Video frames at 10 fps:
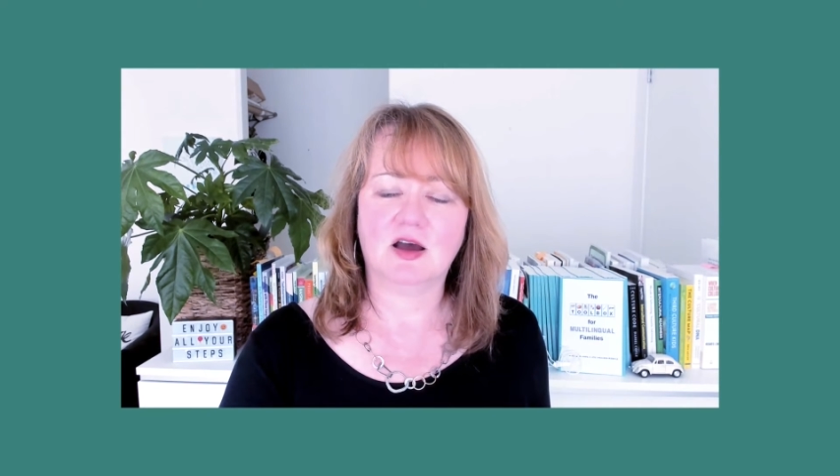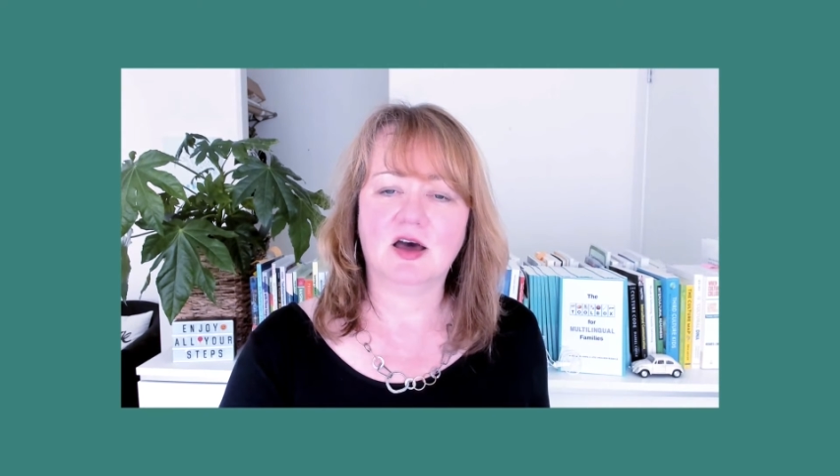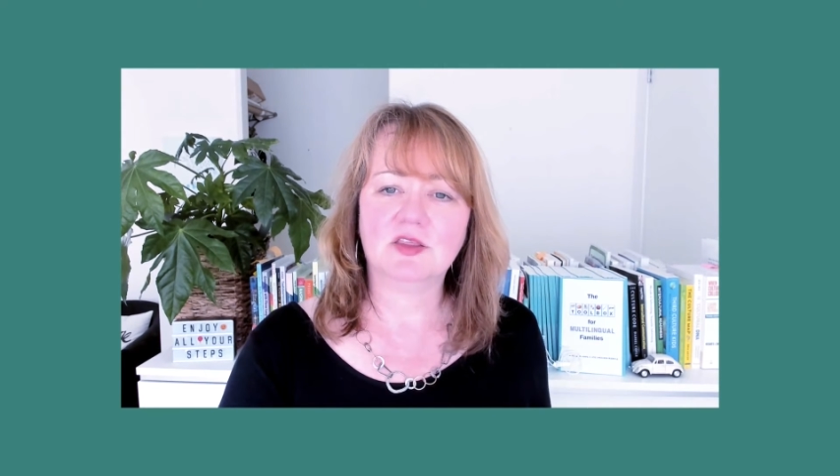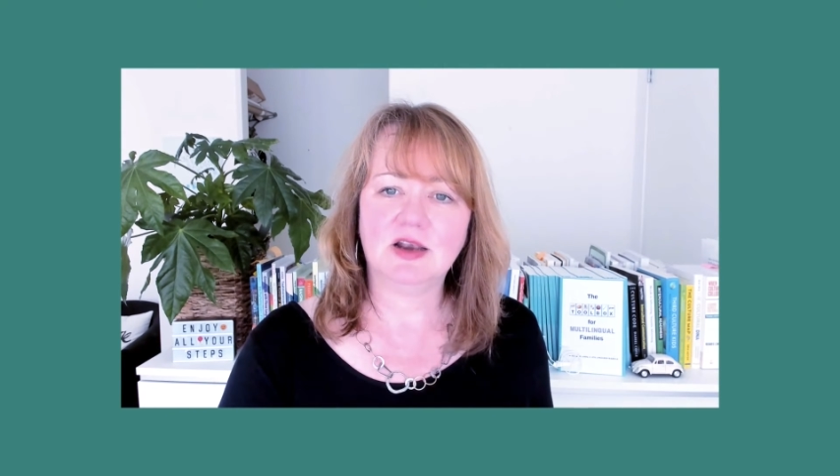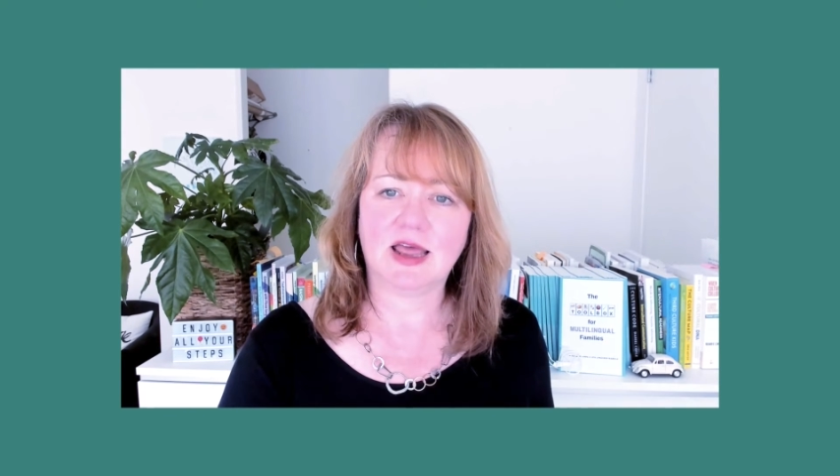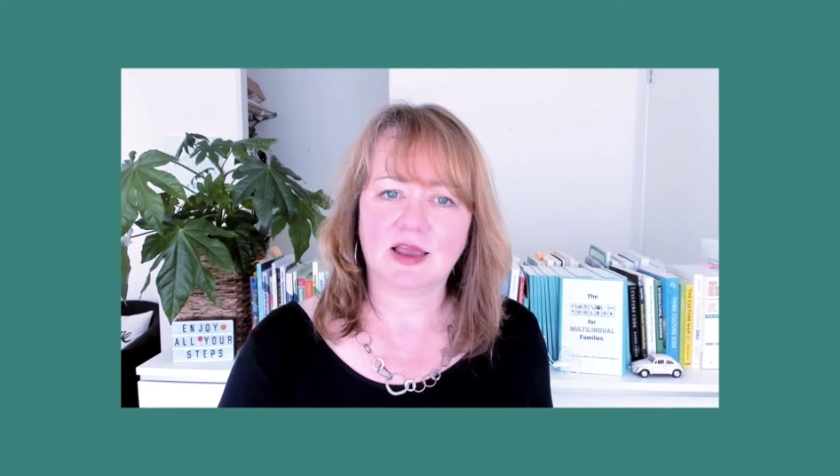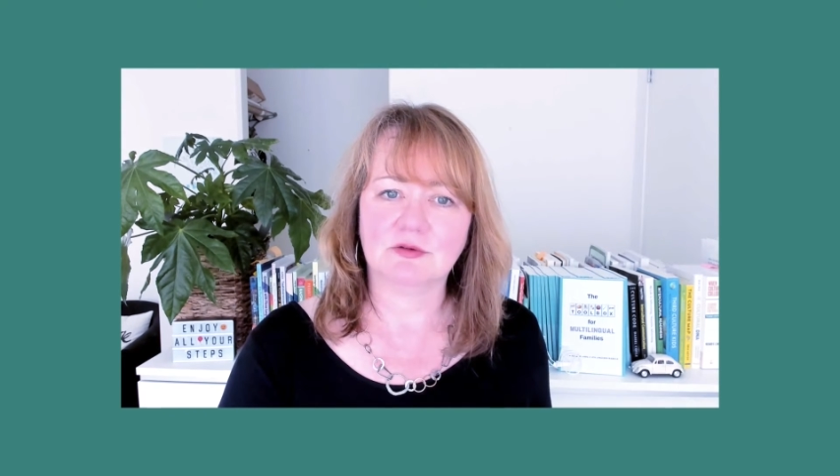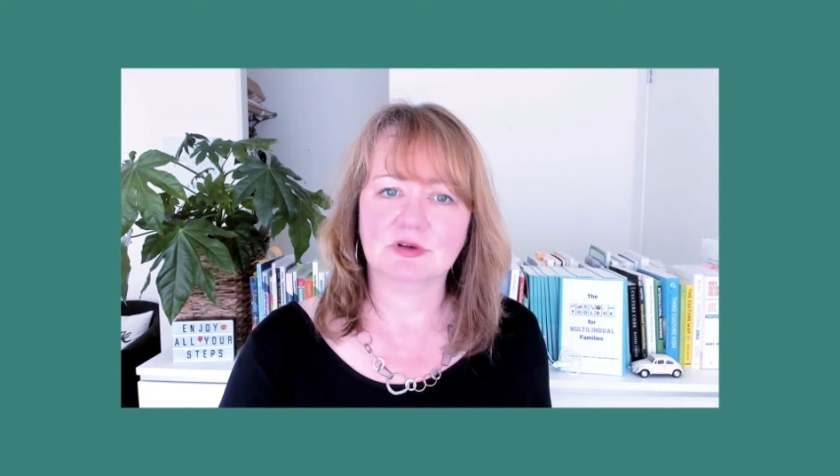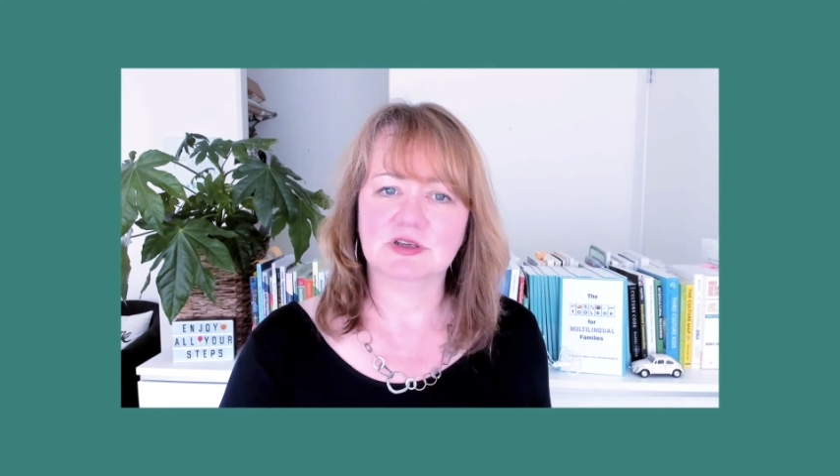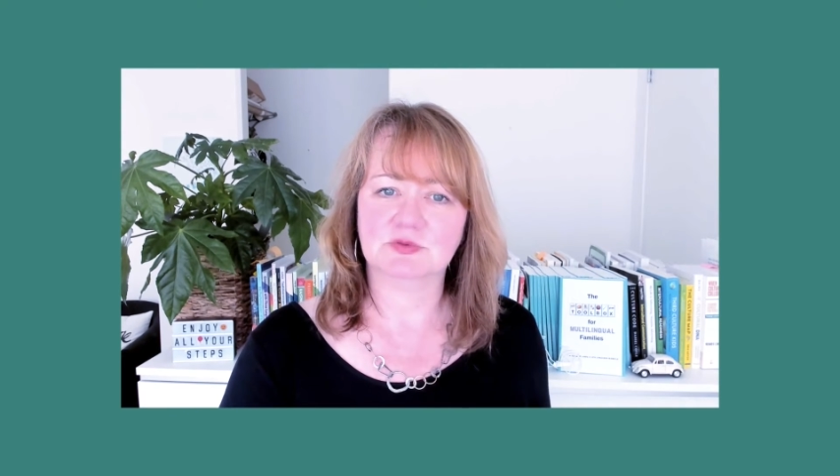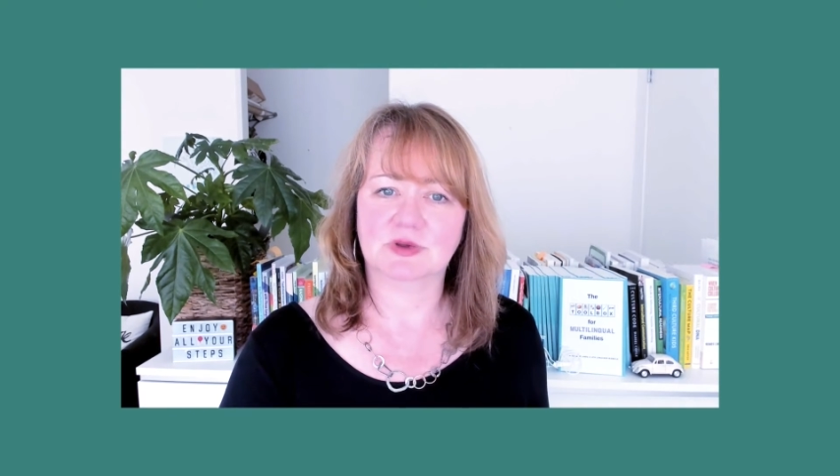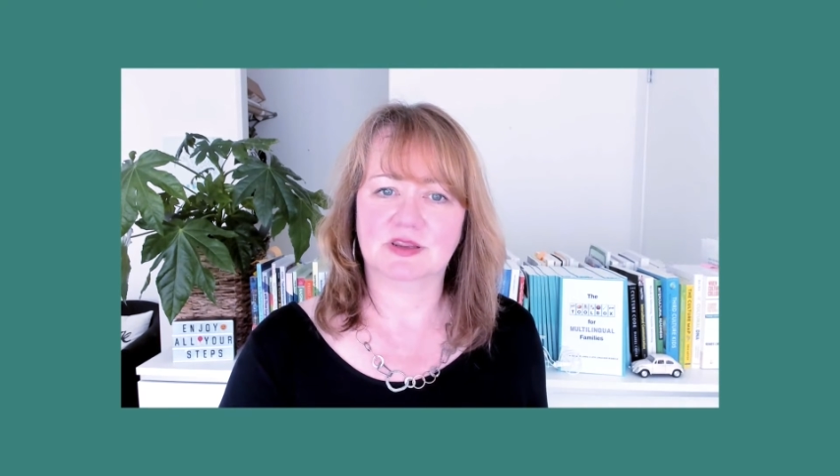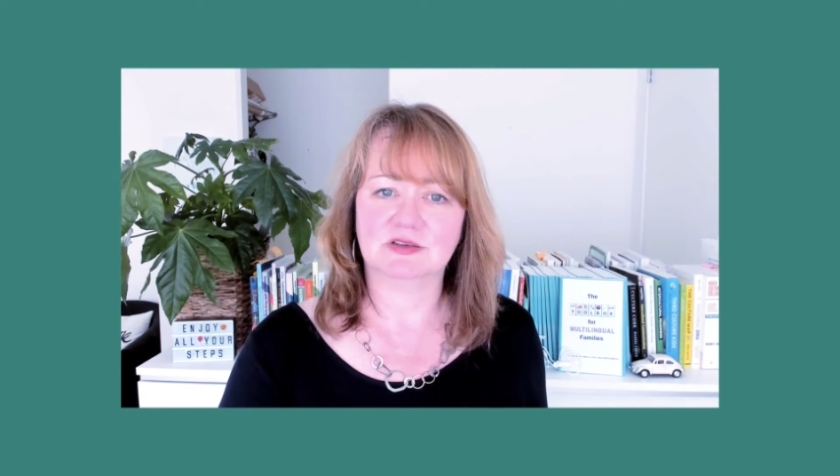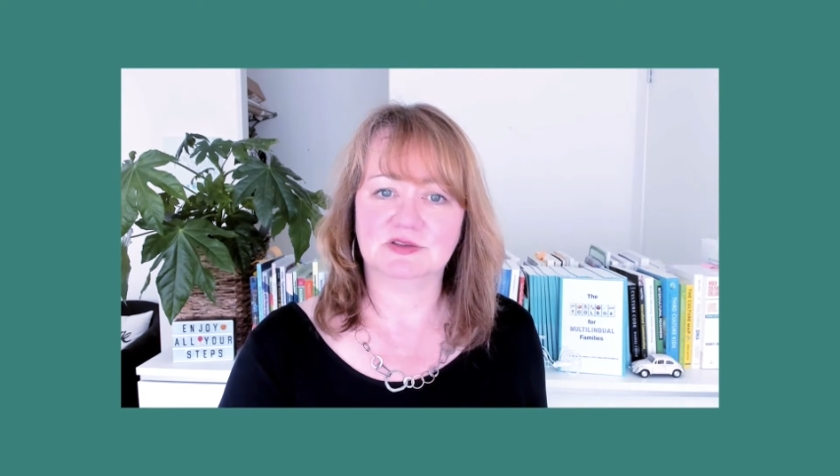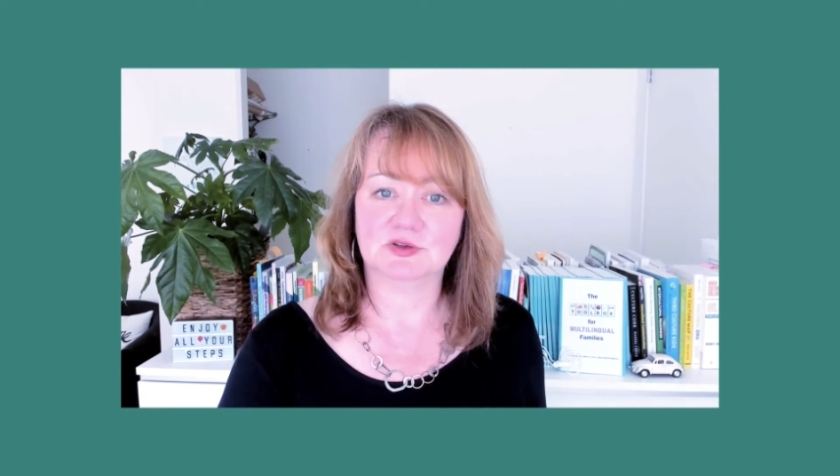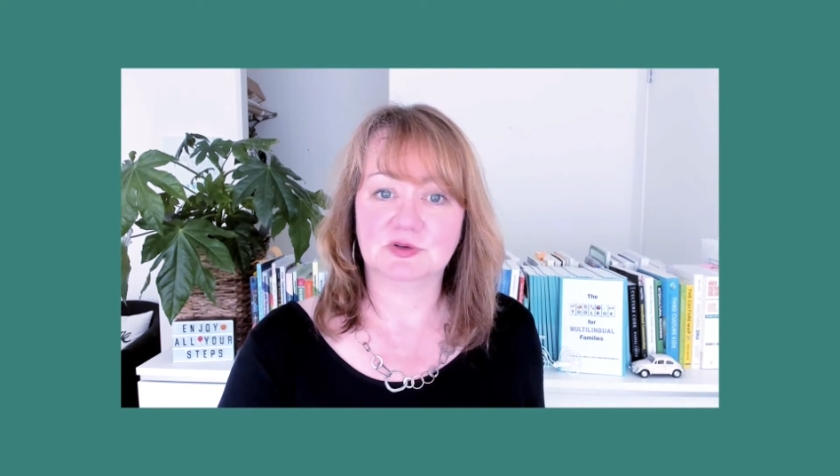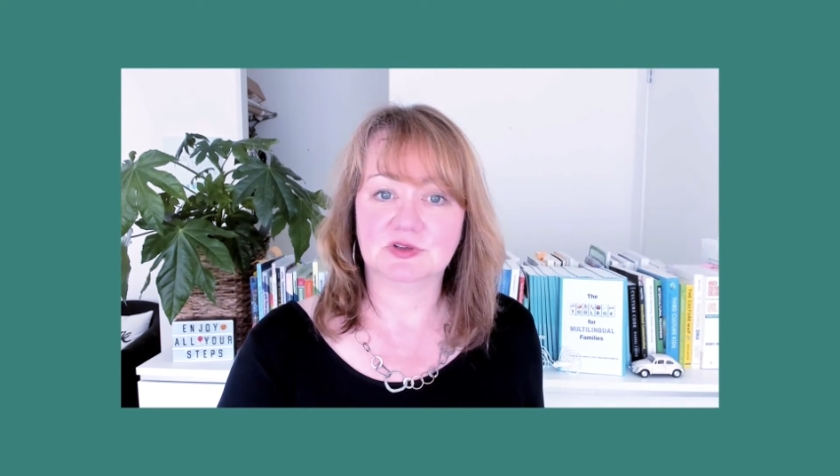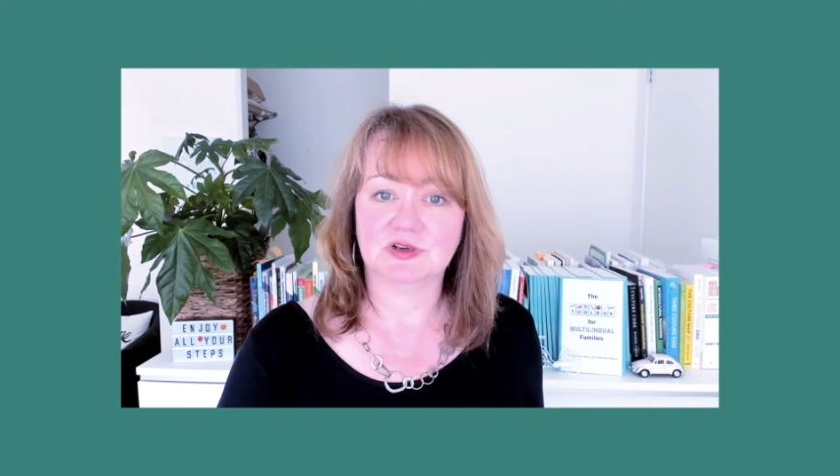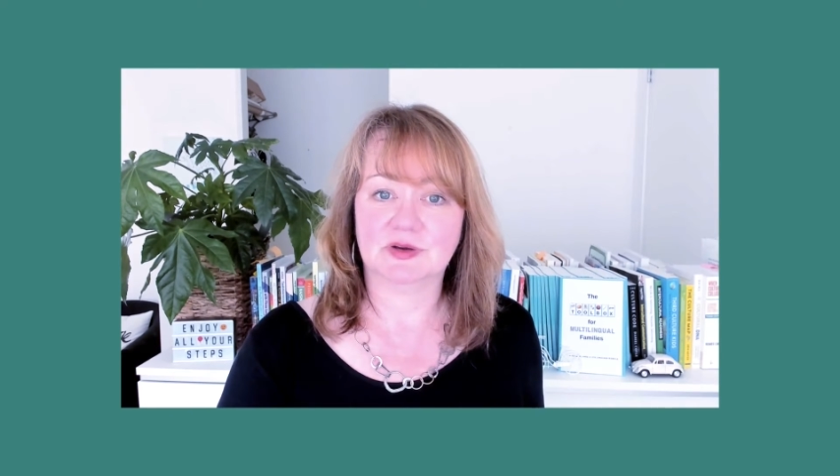other language with his daughter